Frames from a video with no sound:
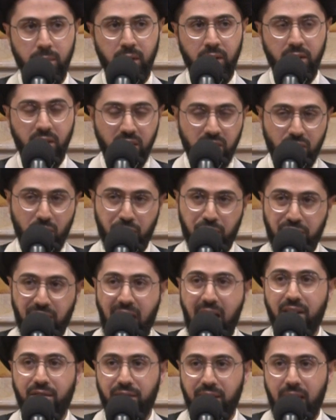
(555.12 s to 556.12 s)
These are
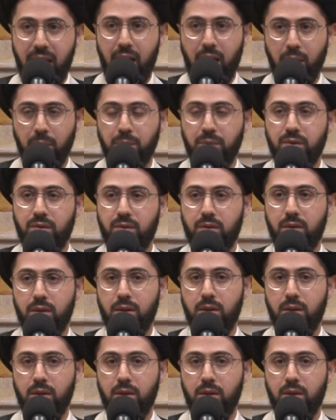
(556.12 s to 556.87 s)
five names